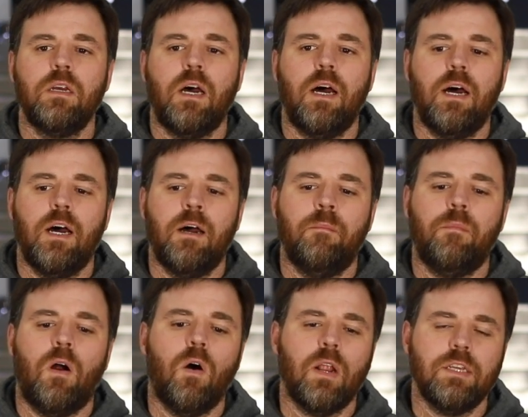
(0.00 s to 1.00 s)

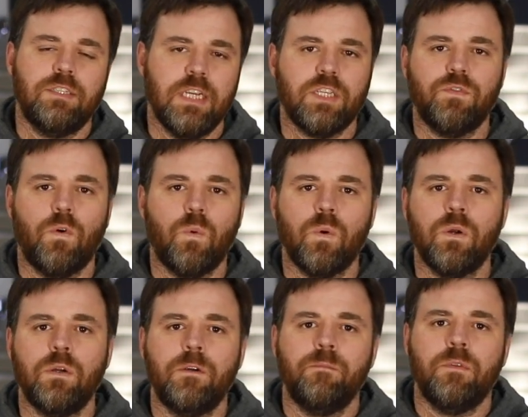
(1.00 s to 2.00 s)
On a
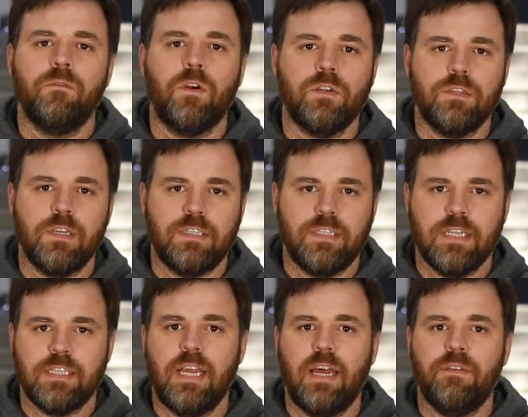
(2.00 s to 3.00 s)
6.4 versus a
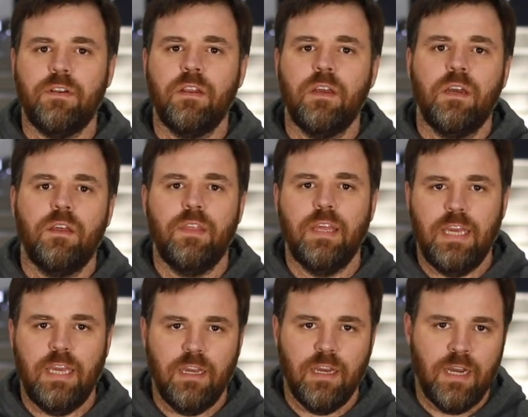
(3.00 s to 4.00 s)
6.7,
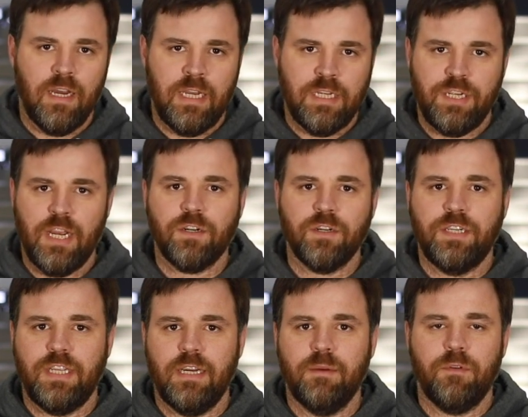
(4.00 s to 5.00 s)
the injector
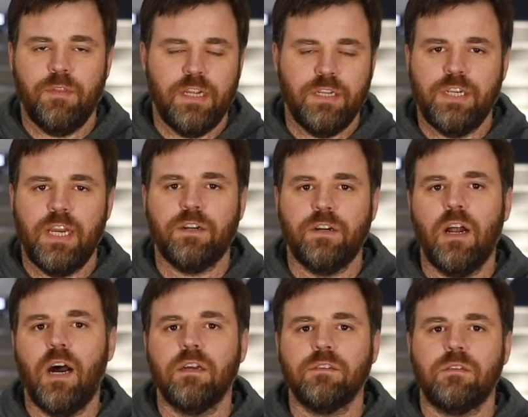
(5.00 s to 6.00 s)
tip or the injector
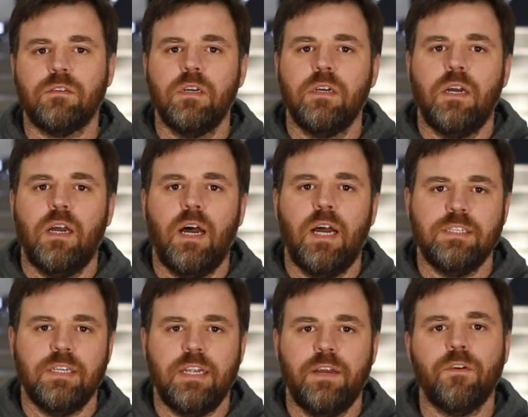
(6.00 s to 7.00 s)
nozzle
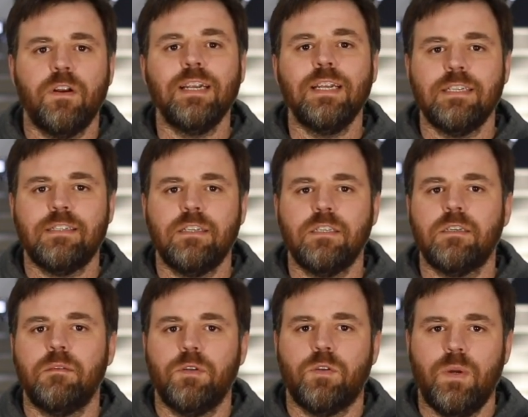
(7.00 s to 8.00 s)
is a different distance
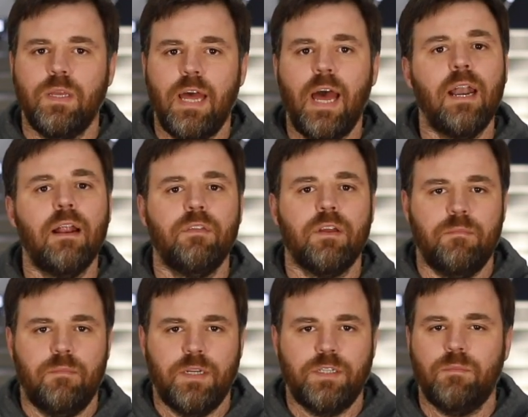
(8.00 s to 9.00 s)
between that of the
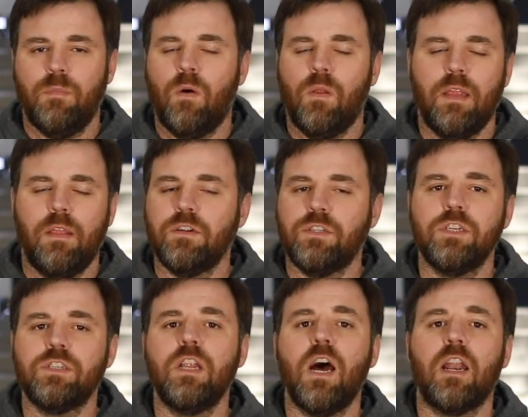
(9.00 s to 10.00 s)
combustion bowl, and there's
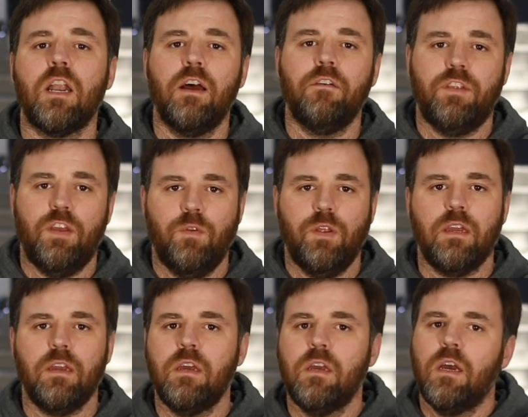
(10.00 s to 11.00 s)
just not enough
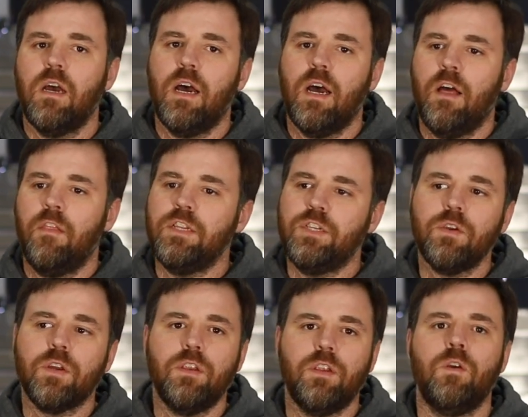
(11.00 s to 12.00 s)
tuning that you
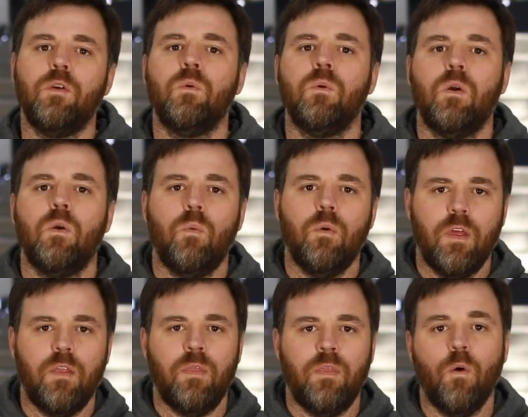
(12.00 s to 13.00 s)
can do
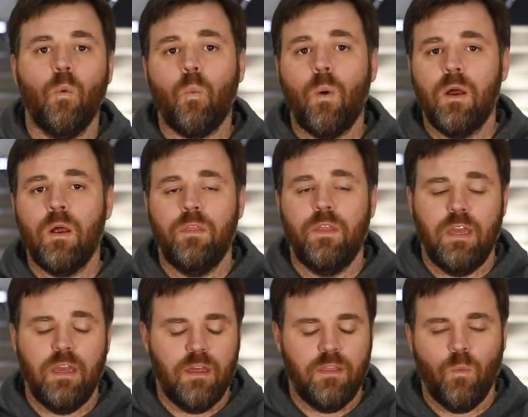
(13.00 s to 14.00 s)
within the
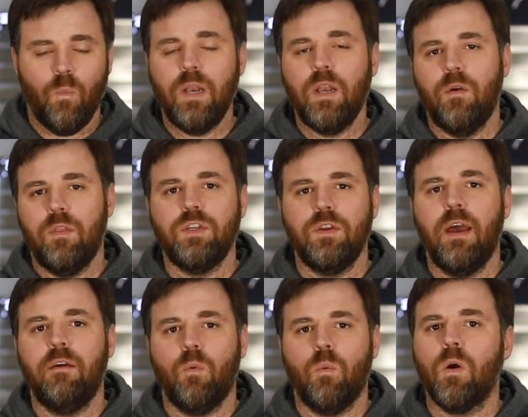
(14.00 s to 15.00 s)
window that you
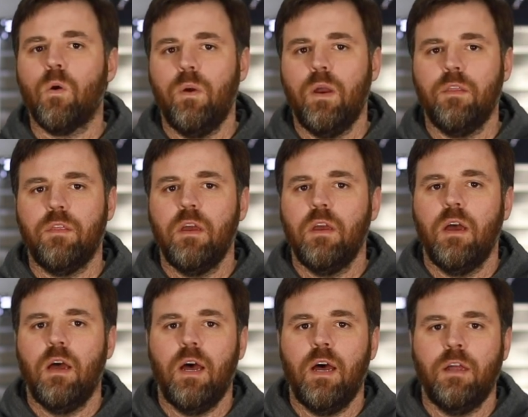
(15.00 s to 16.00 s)
have to work with
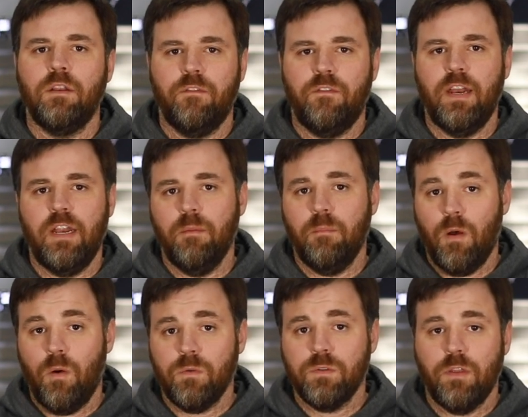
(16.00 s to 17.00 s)
to fit in the
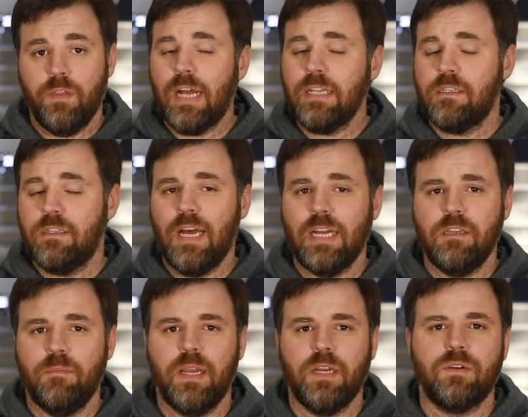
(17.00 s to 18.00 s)
bowl. So that's
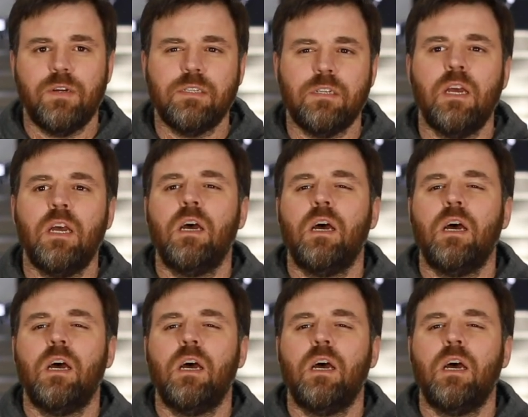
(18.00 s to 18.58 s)
the biggest reason.